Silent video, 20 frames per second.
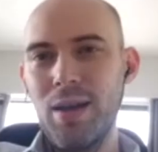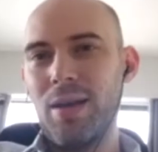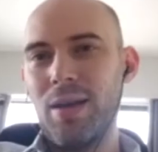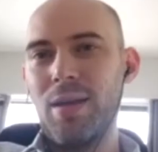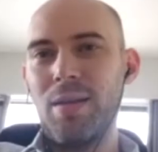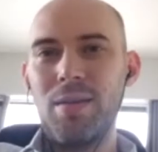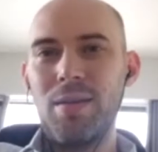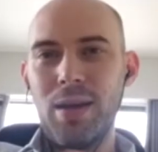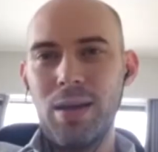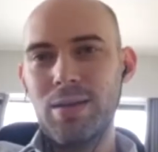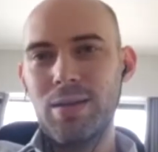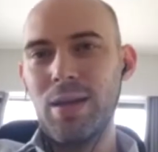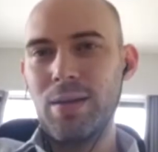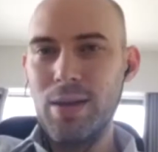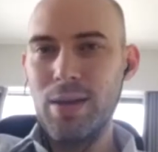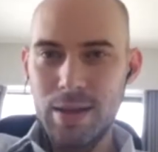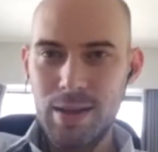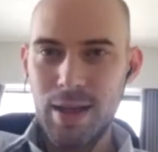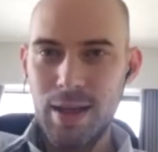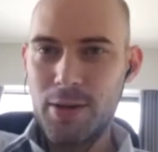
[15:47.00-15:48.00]
and things like
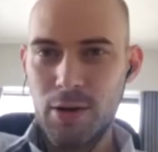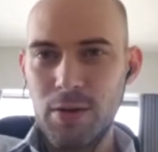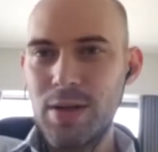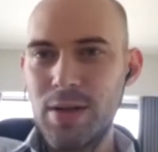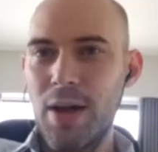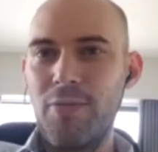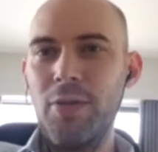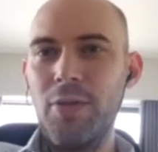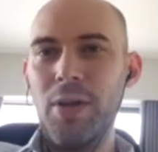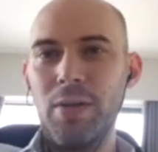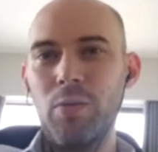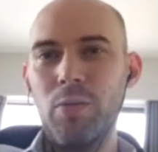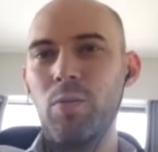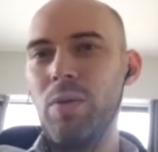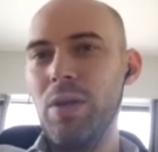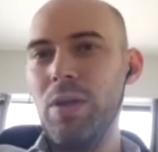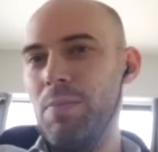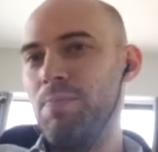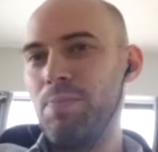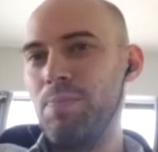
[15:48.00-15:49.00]
this. Like there are
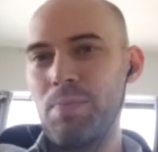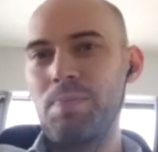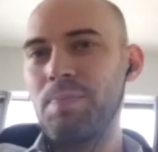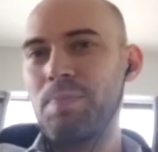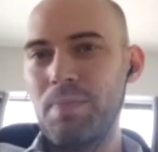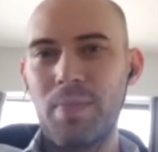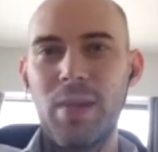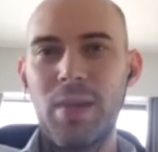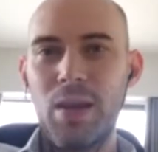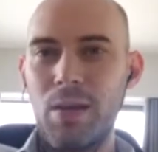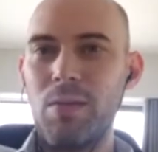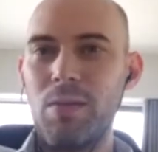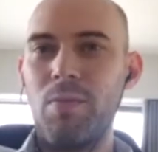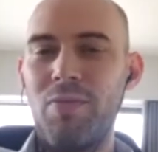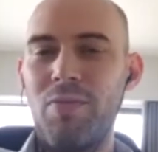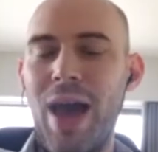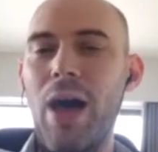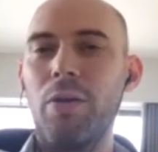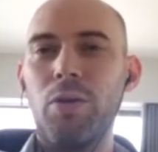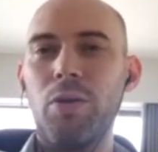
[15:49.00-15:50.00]
definitely
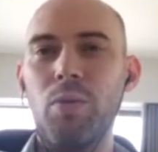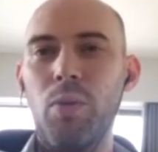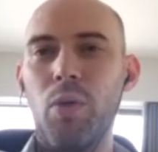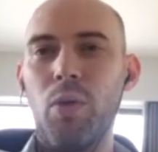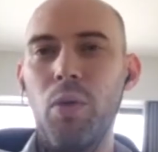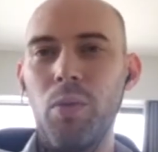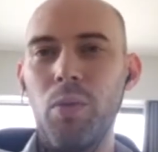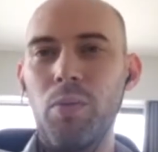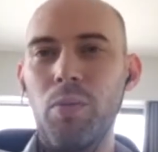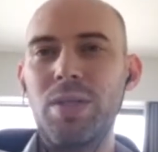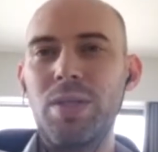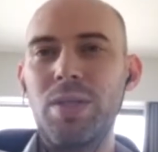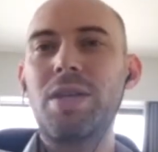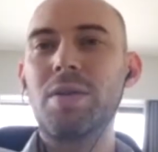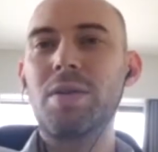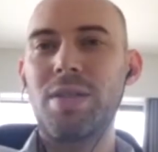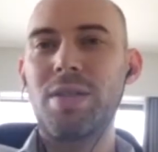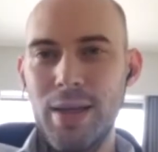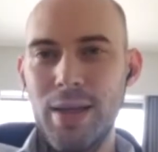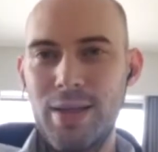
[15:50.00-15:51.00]
valuable skill
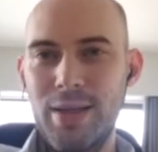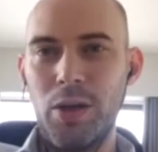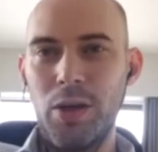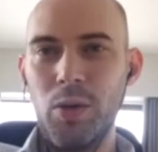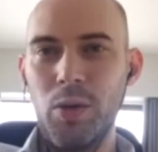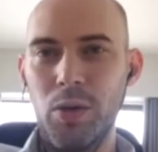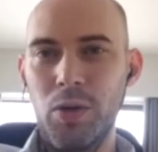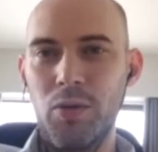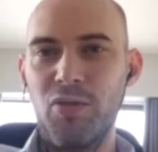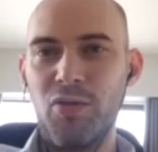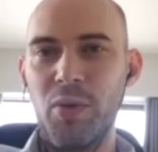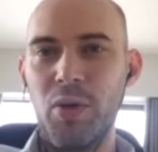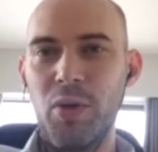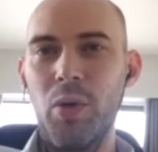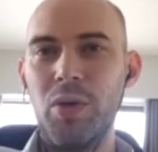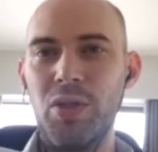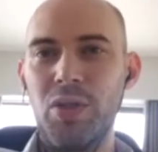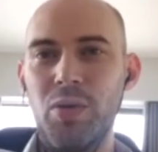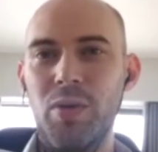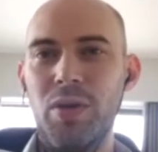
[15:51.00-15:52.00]
sets that you learn from
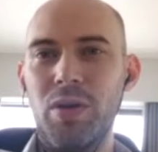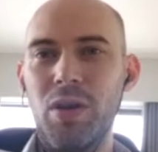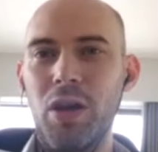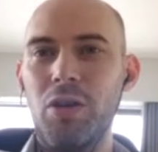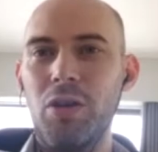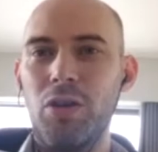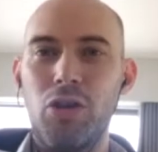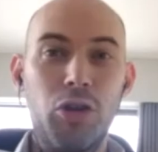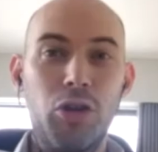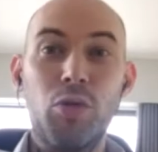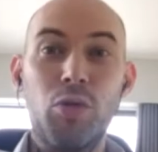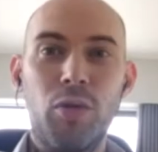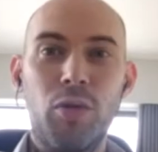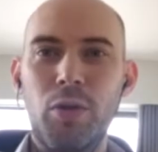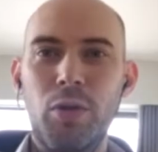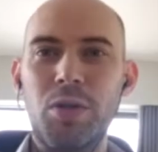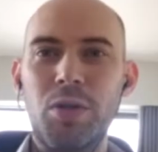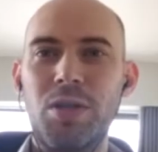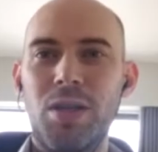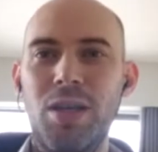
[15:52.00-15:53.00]
going to a good
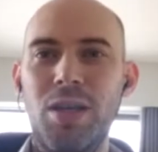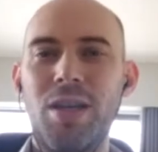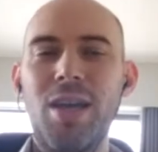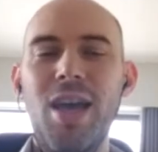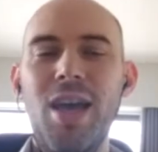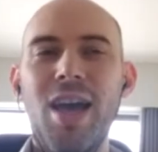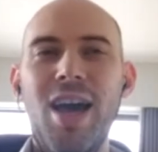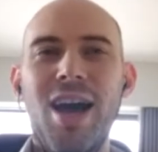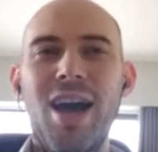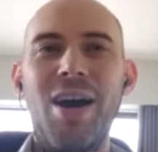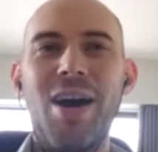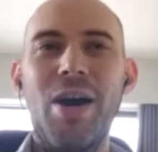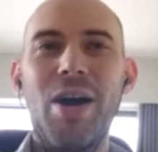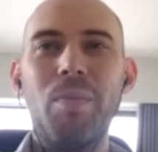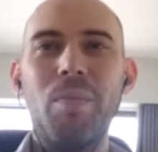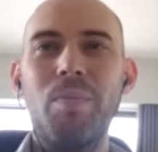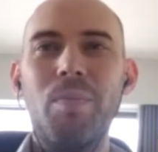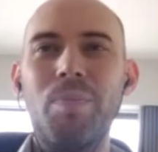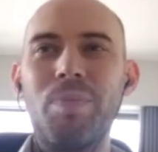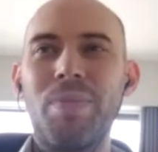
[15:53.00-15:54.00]
university.
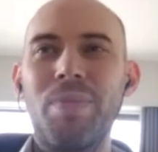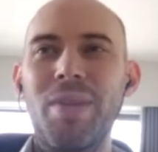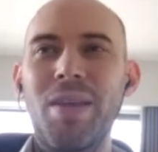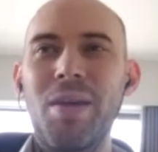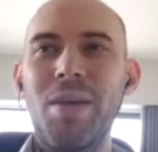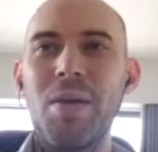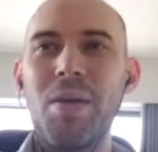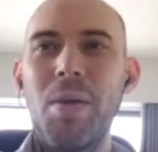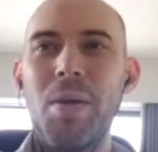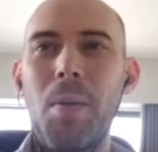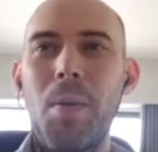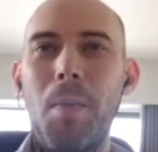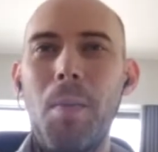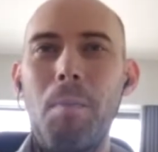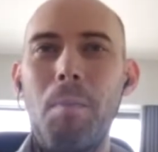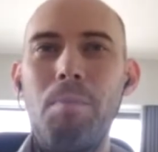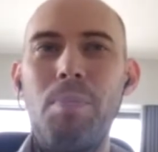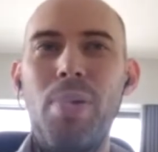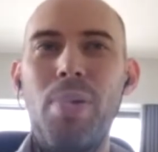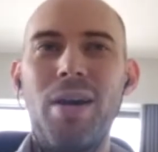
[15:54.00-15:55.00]

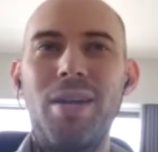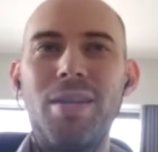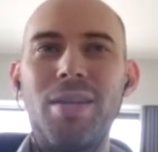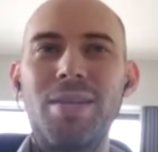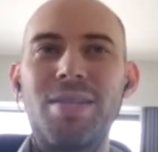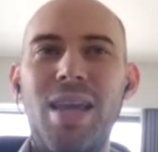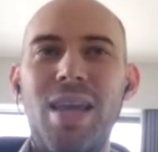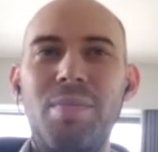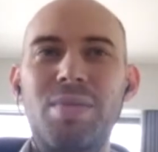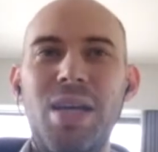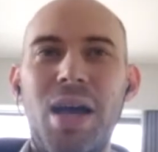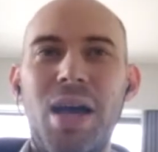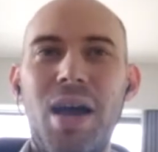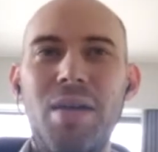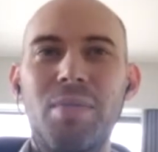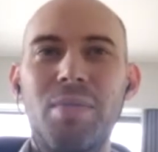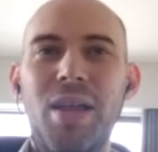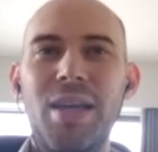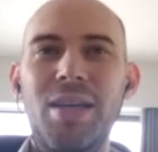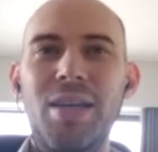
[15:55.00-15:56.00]
But at the same
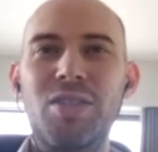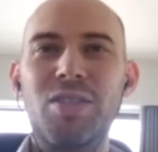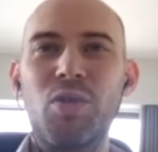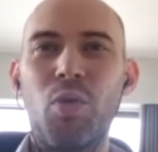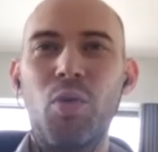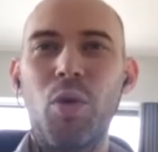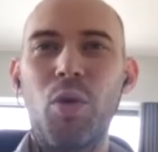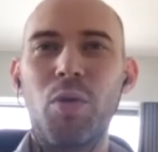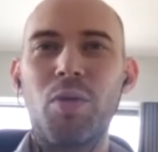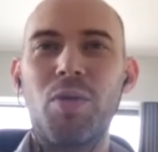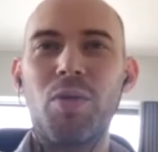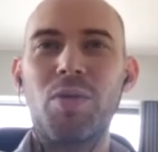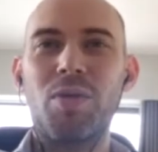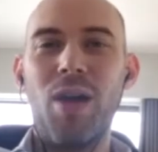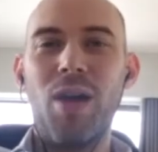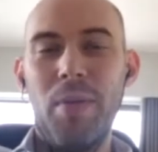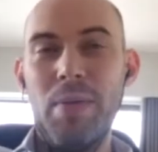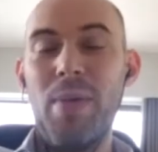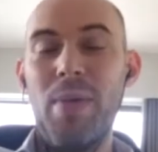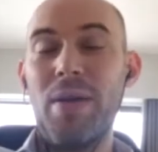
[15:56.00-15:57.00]
time, like, is it worth,
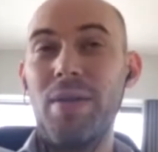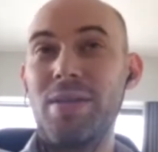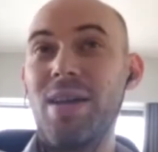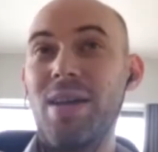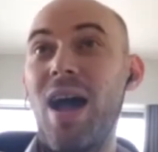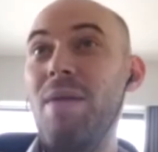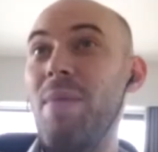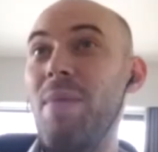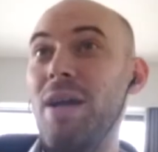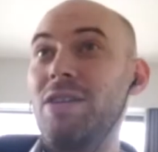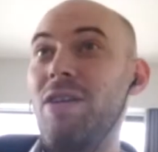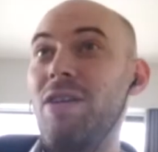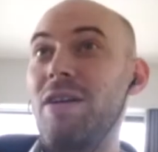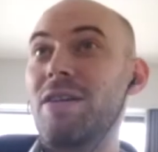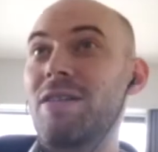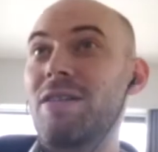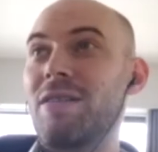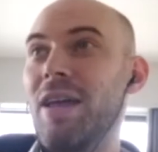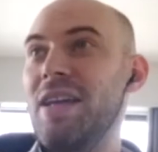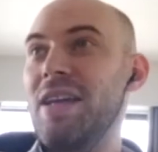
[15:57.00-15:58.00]
I mean, by the time my
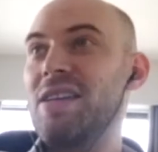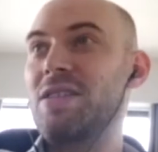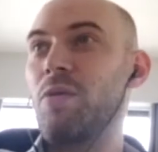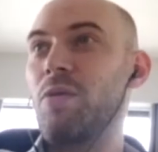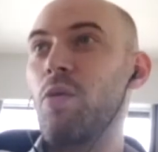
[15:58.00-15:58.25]
daughter, like, is it